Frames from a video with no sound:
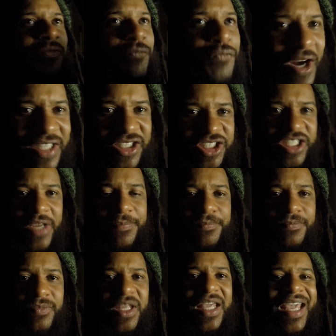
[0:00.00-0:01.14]
of friendship
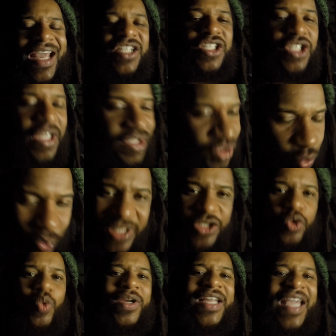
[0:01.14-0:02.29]
in
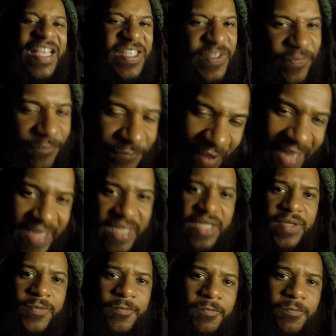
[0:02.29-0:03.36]
2020 is fake.